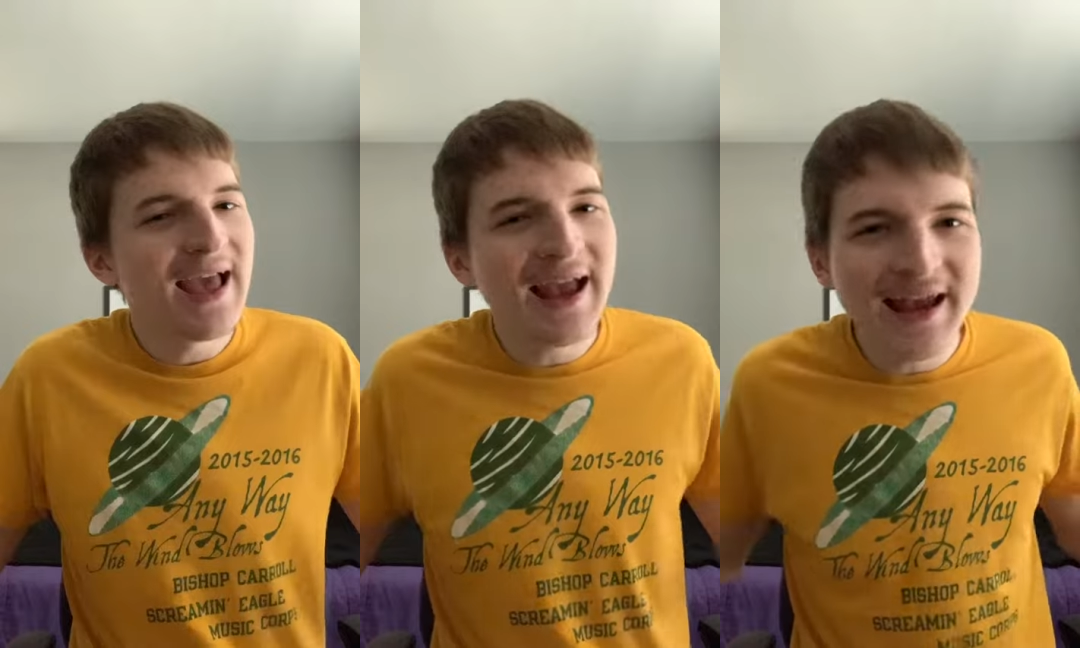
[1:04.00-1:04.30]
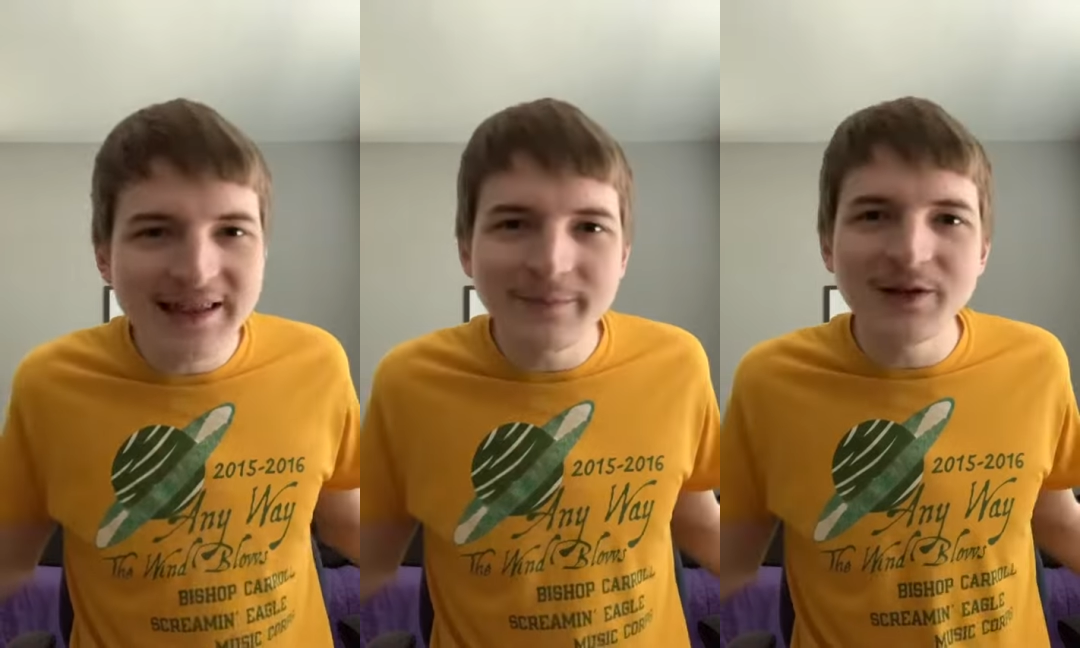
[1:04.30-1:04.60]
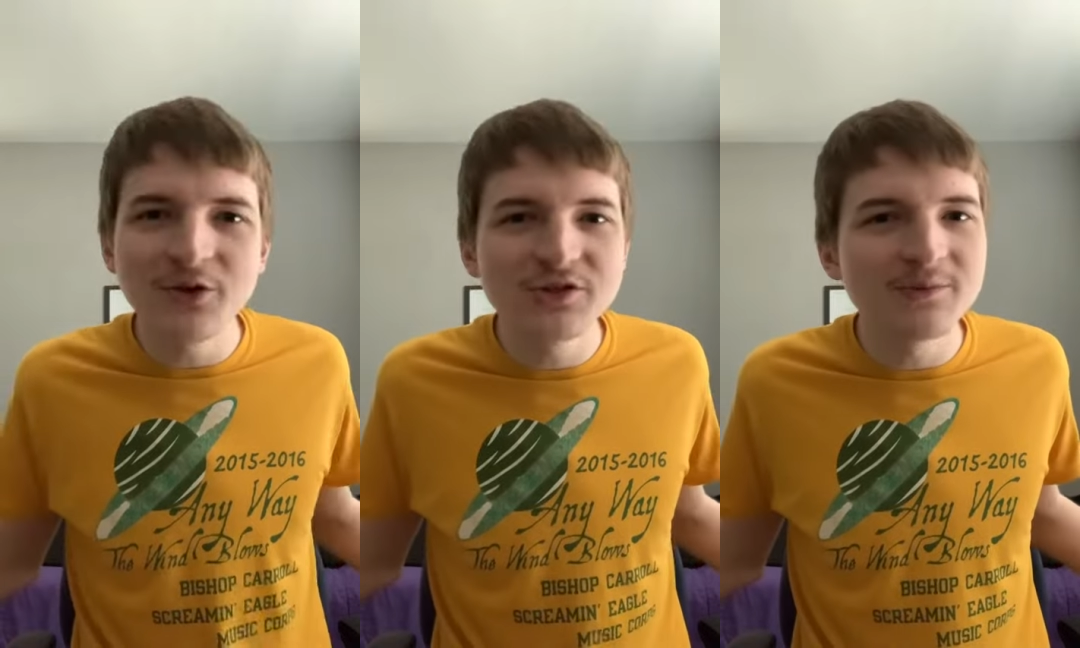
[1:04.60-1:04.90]
And let me
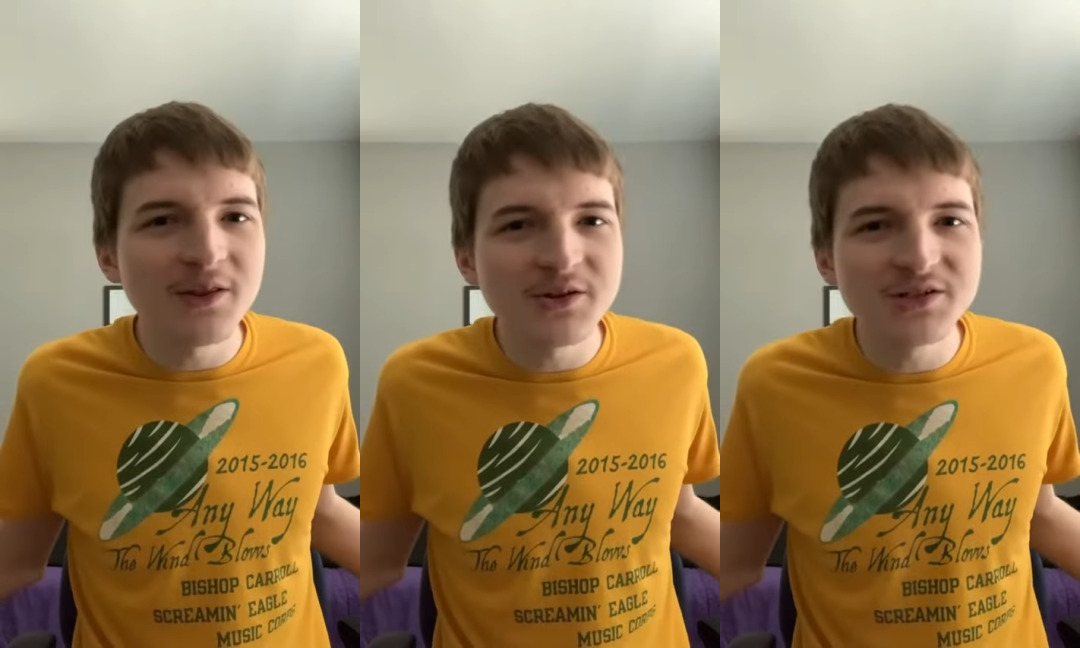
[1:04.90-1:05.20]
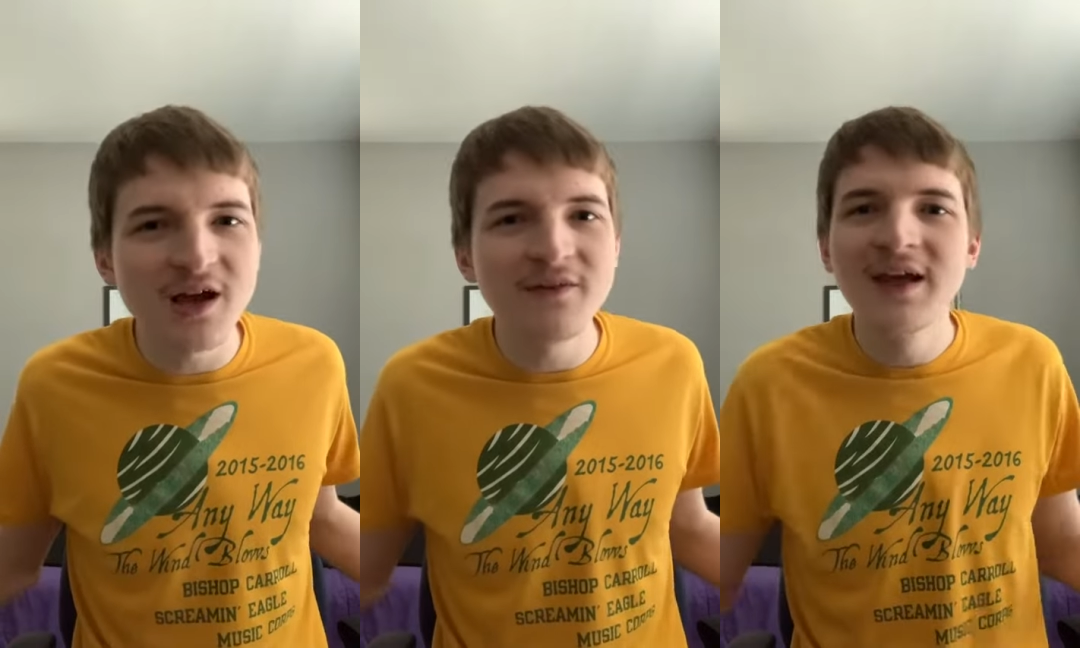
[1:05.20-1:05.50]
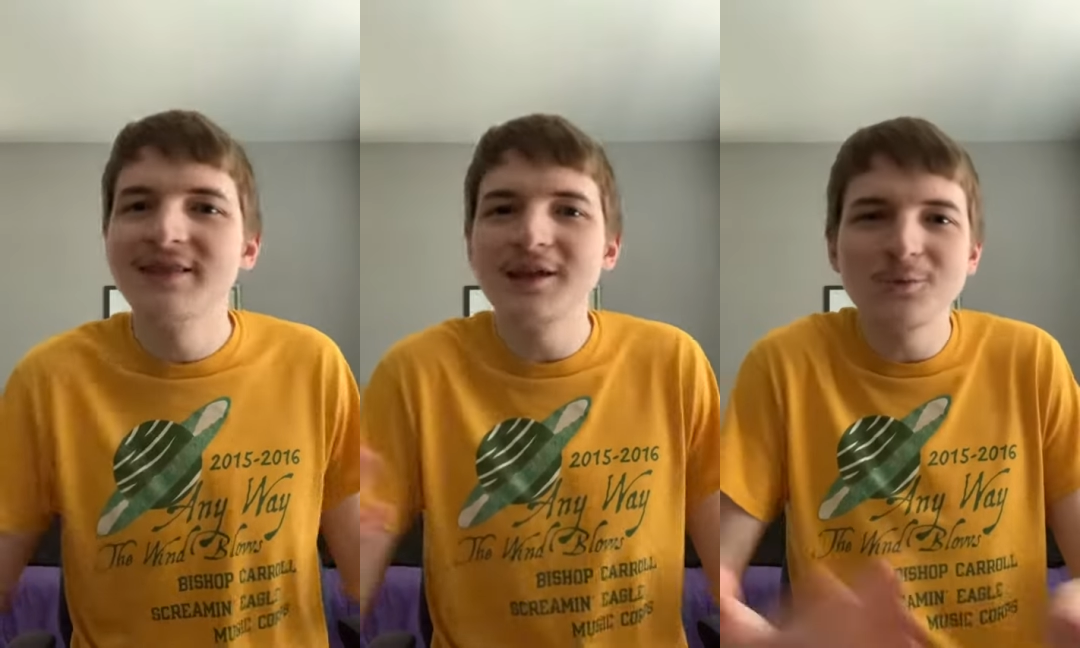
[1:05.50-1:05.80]
know some other stuff
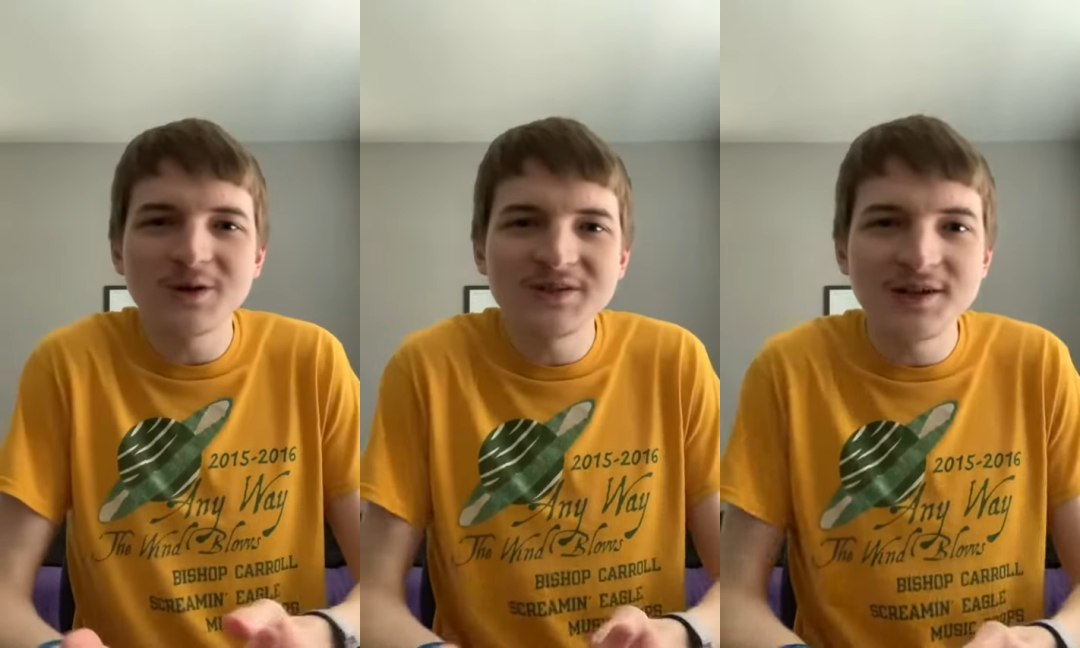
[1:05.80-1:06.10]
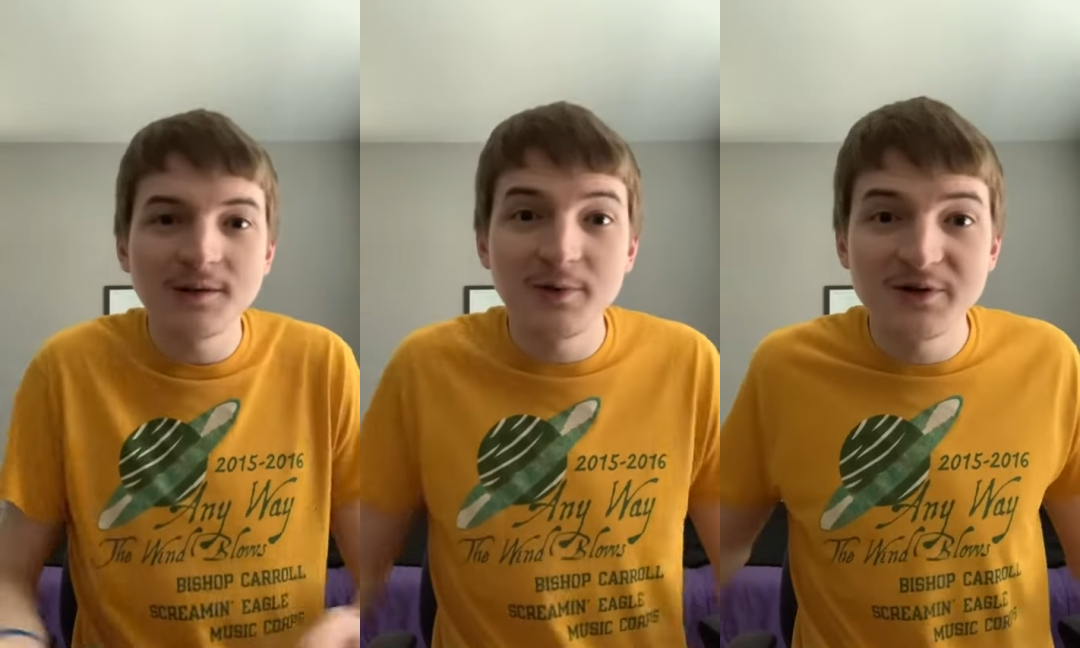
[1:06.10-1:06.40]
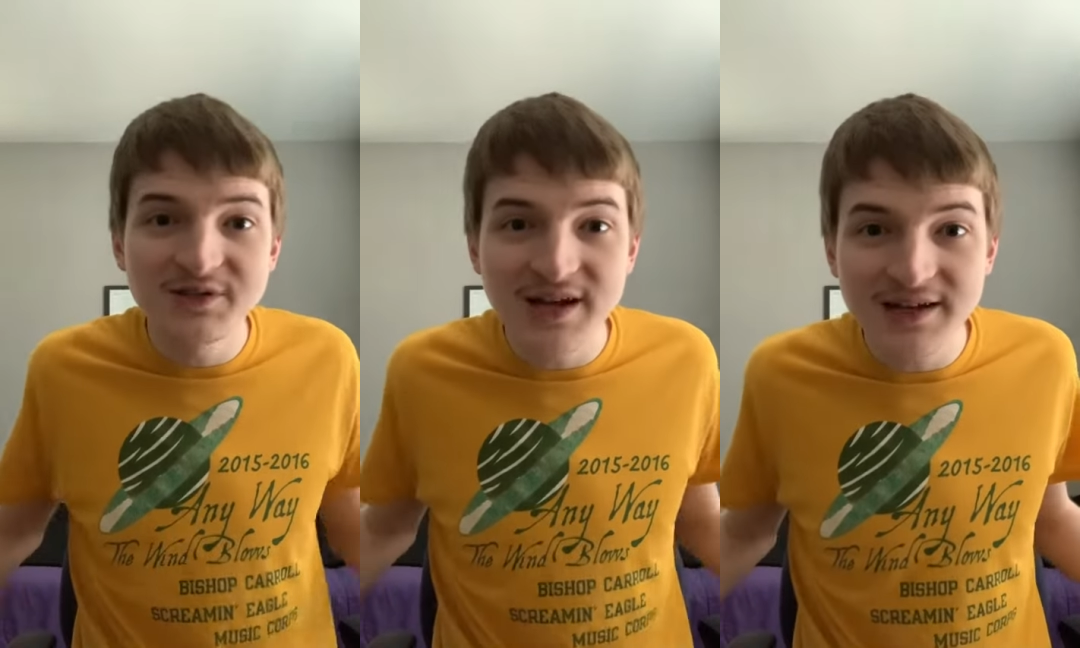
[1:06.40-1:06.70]
that you want to see in the Percy
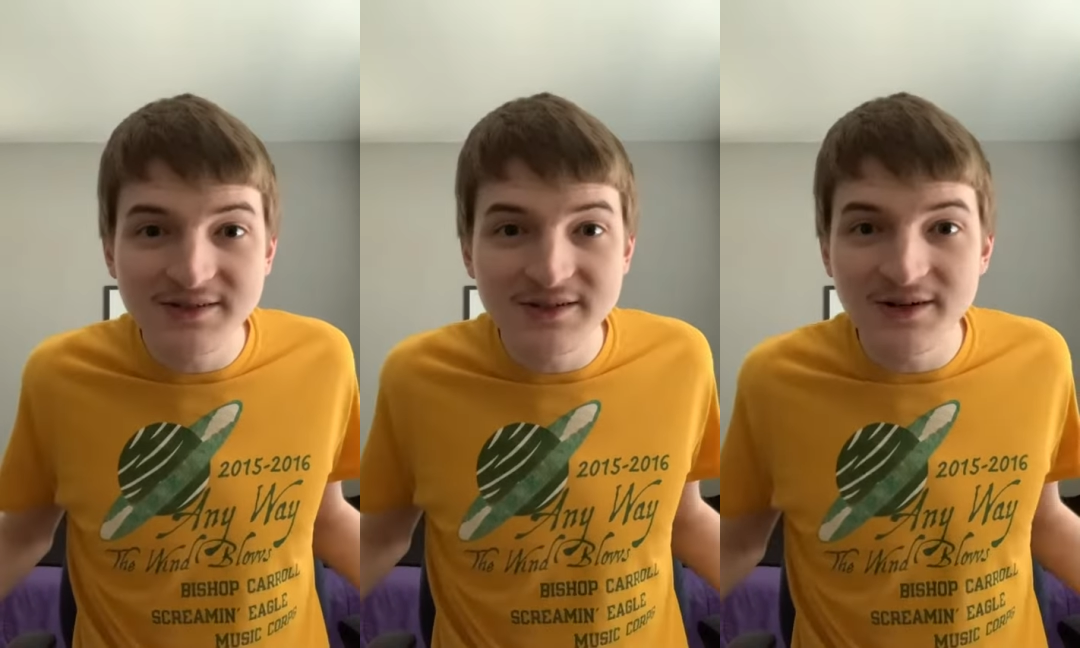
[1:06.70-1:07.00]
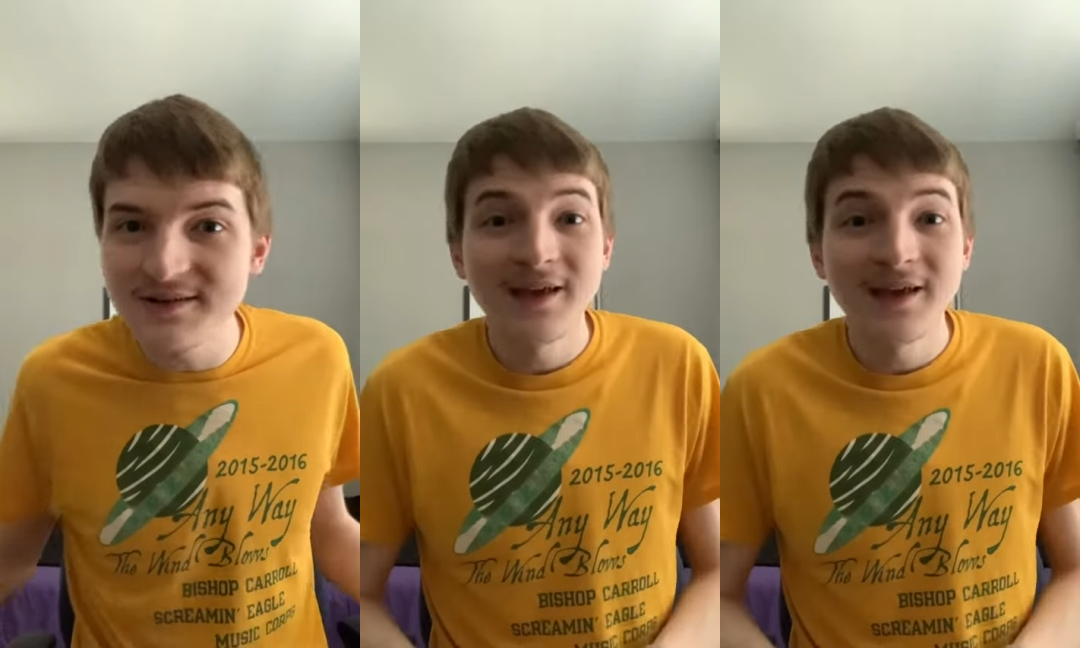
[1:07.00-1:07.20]
Jackson series.